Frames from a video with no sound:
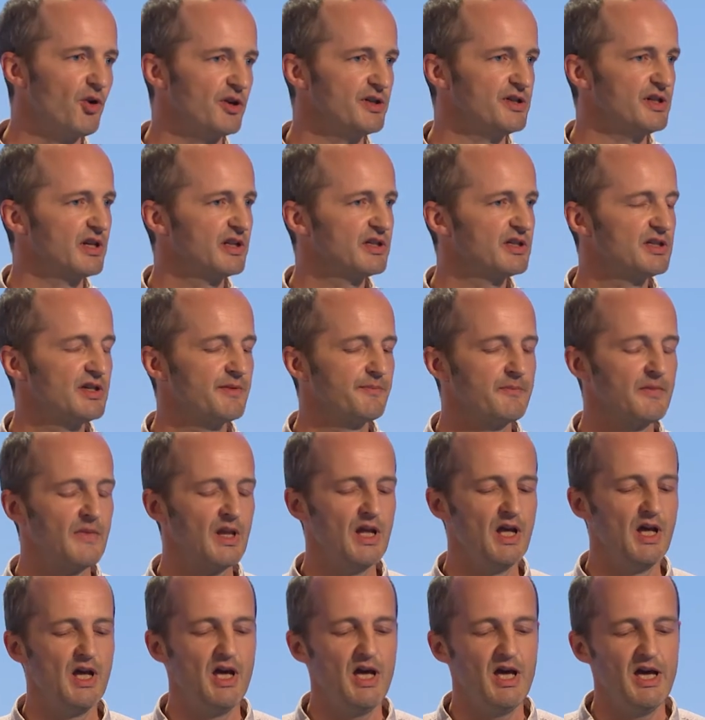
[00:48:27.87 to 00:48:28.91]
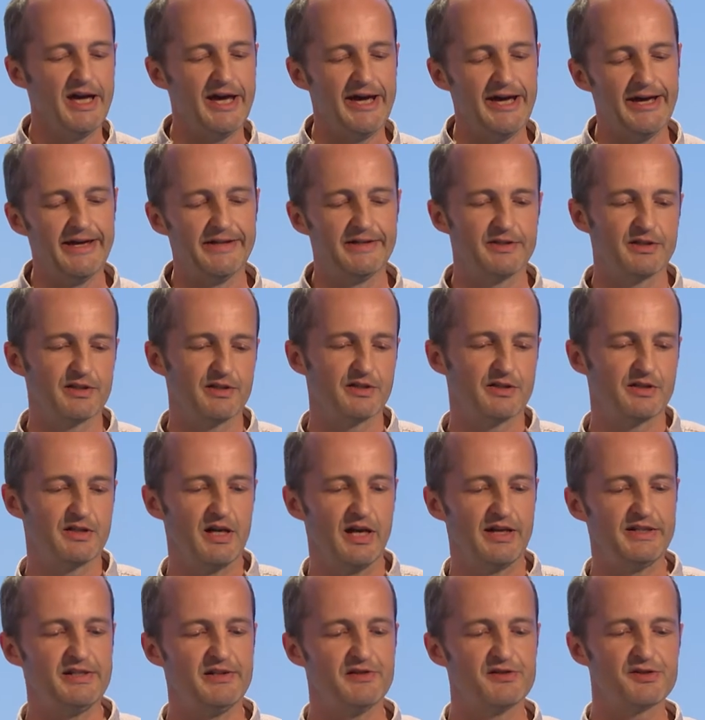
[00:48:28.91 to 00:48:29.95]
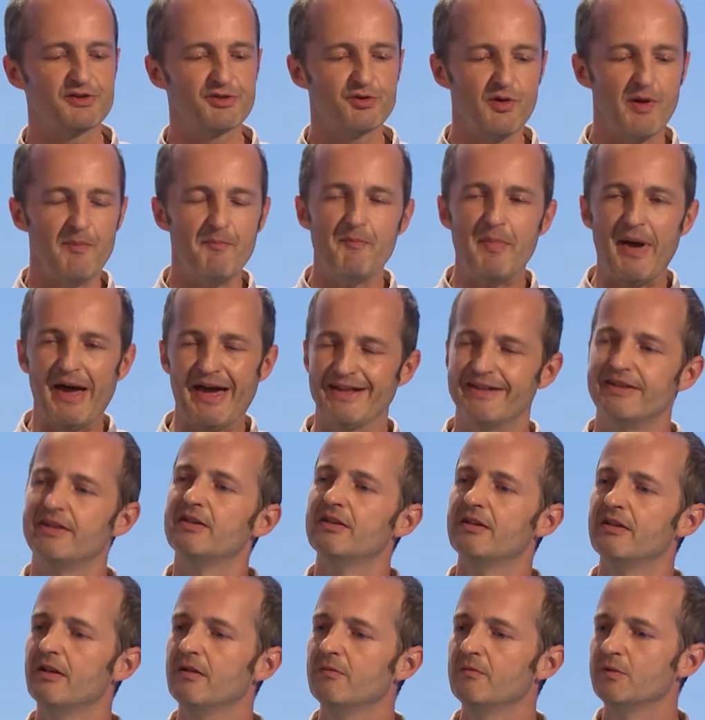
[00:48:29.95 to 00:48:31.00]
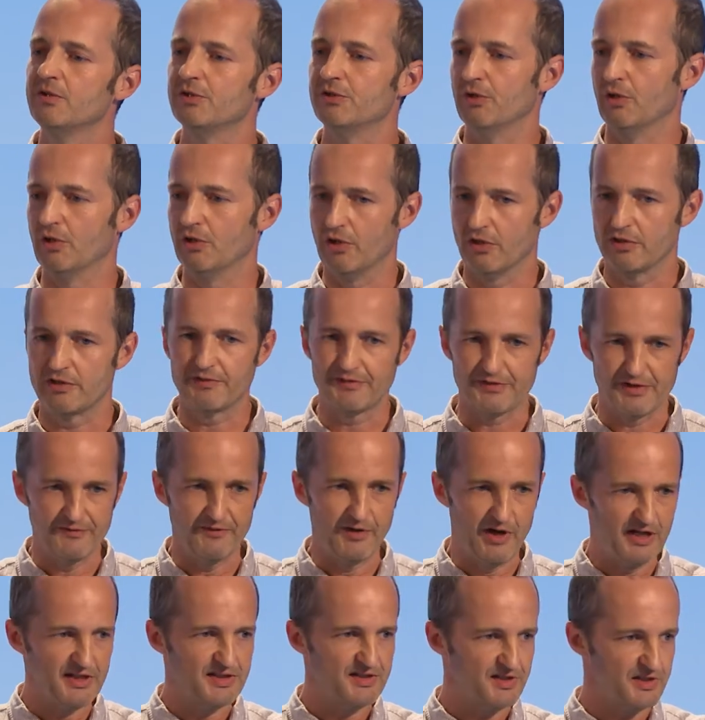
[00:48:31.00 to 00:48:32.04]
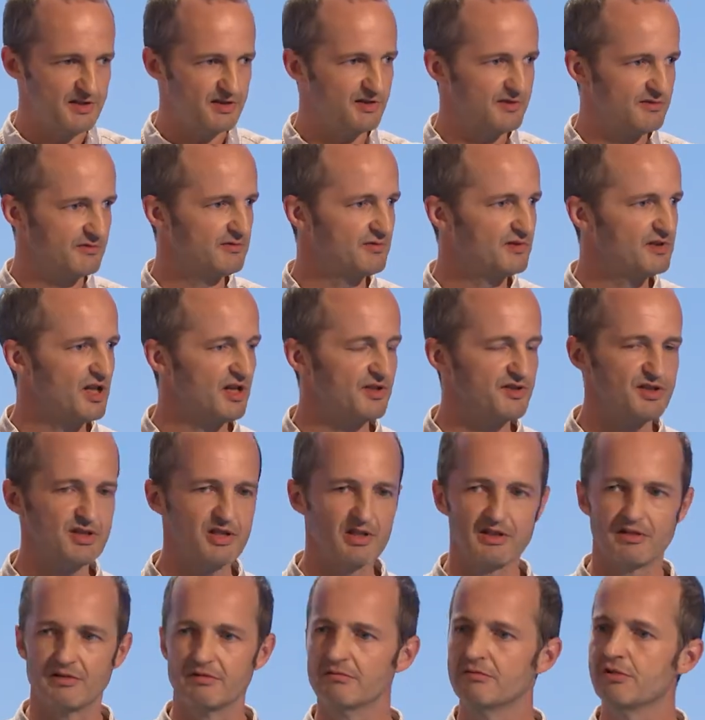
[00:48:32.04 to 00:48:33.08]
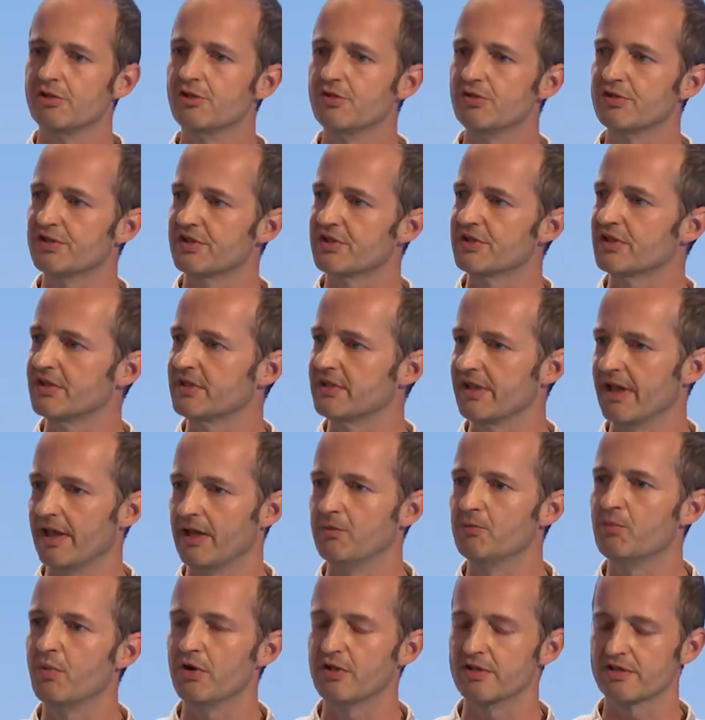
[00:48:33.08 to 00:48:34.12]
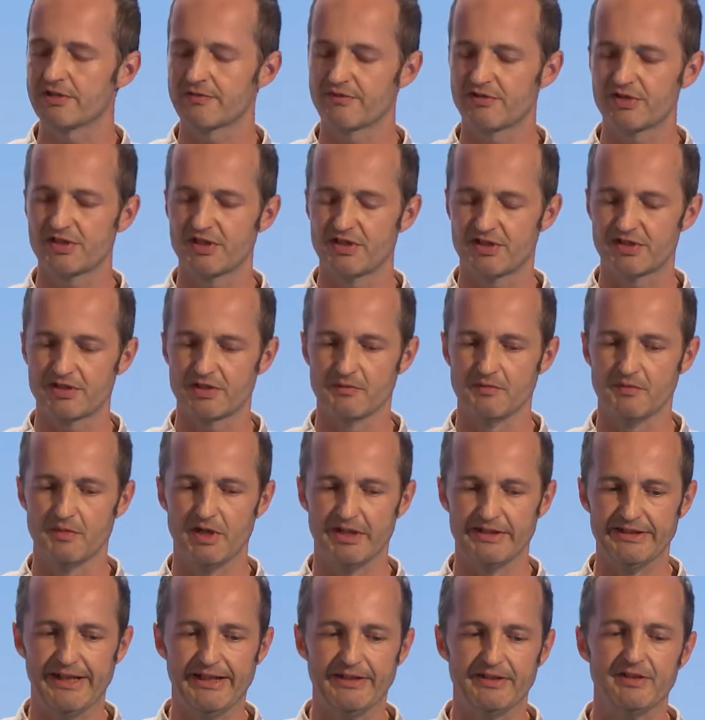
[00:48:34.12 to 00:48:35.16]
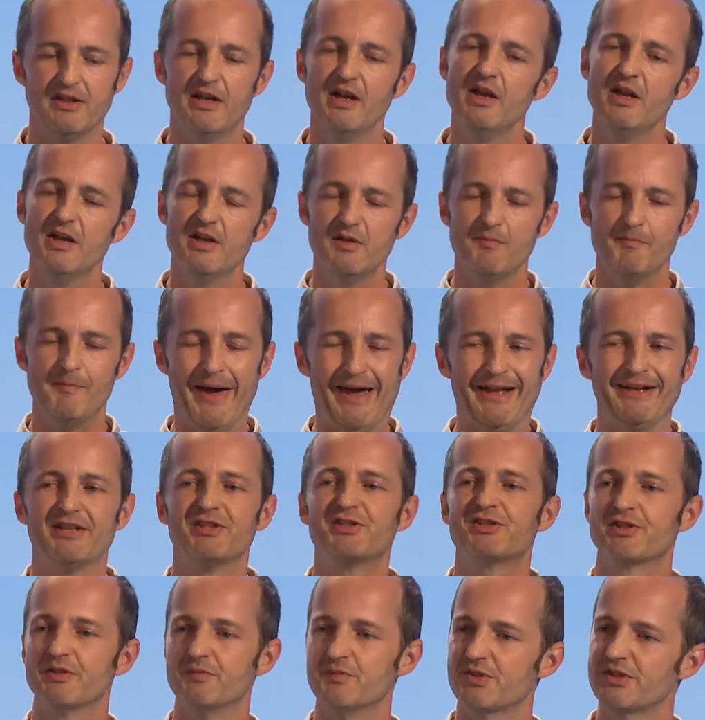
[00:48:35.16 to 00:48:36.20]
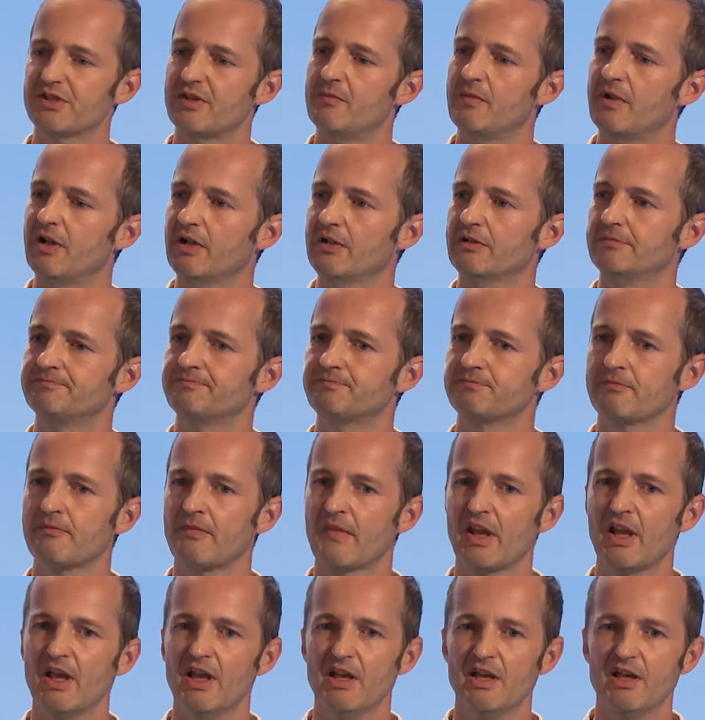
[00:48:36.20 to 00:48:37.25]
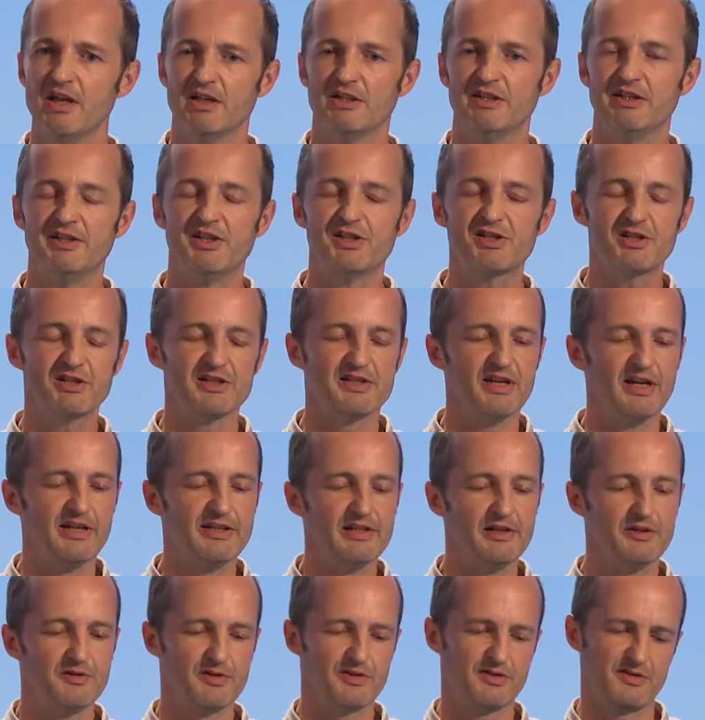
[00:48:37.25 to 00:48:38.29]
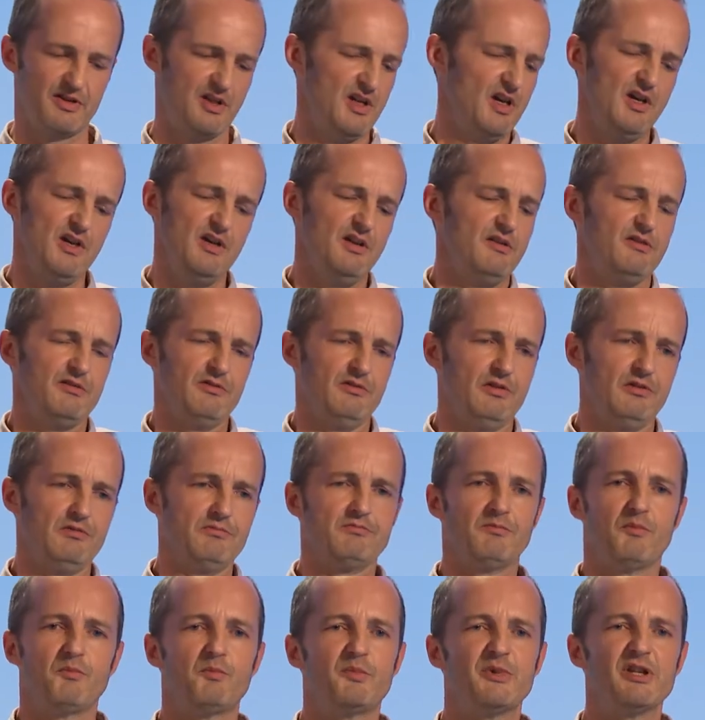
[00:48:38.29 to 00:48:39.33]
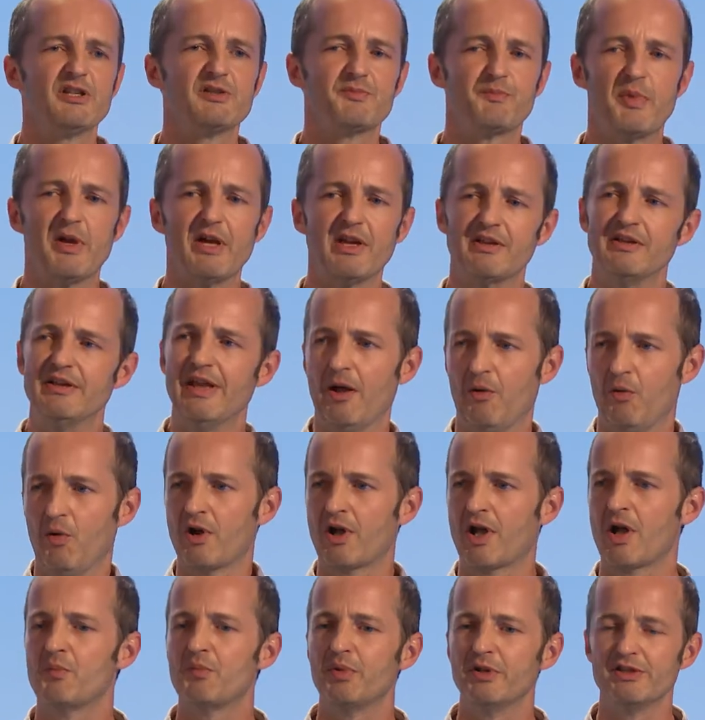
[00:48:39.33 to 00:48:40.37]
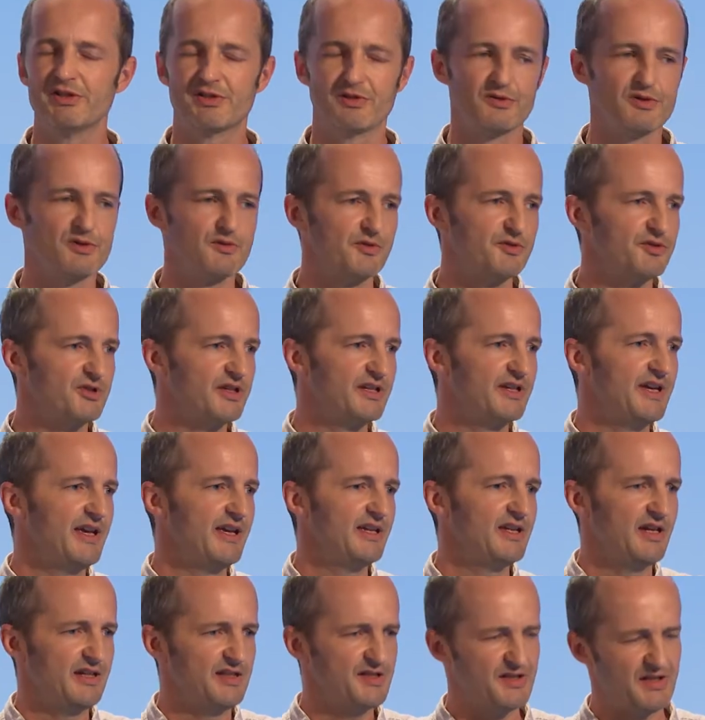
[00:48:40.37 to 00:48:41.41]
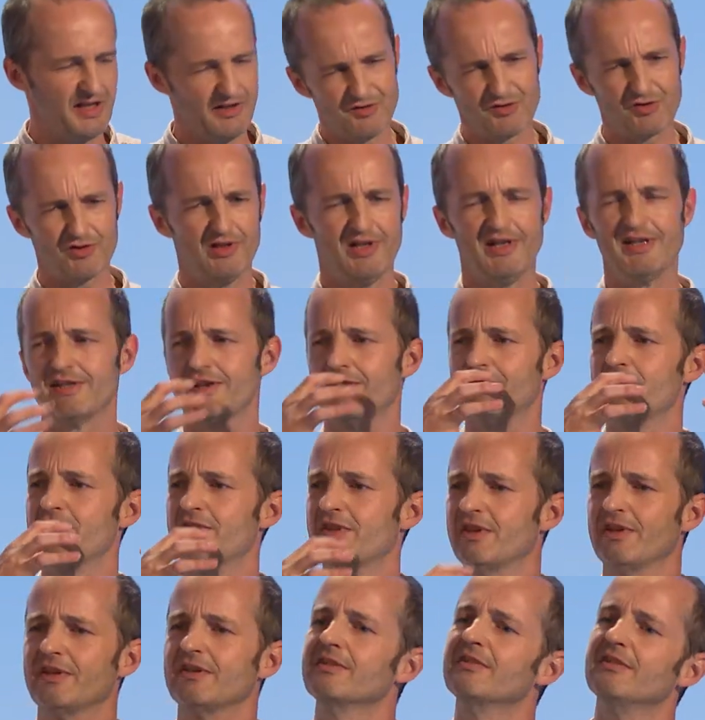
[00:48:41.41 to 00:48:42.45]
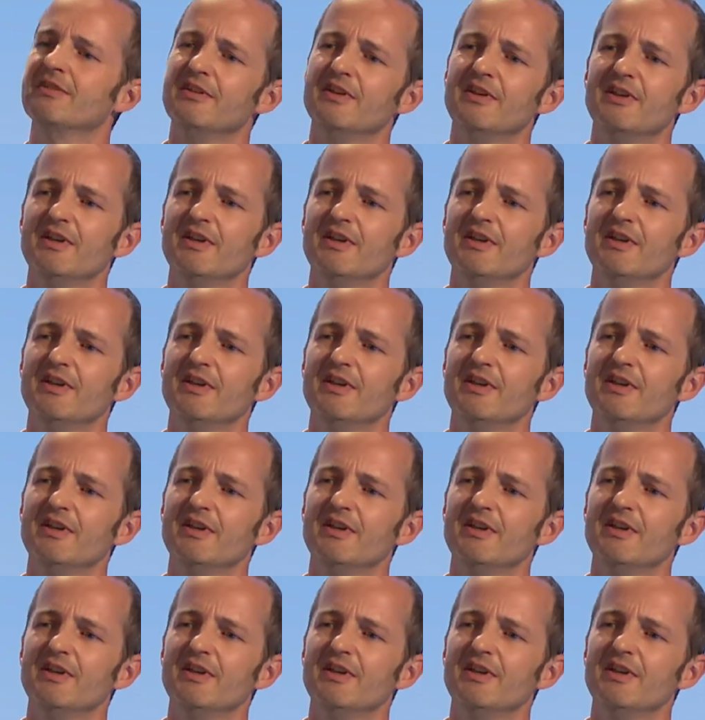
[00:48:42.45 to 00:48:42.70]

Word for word: project. And the idea is to embed you know, a lot of devices touching users at the endpoints of a system and then manage them somehow. And initially the idea was, you know, these big network companies always want to centralize everything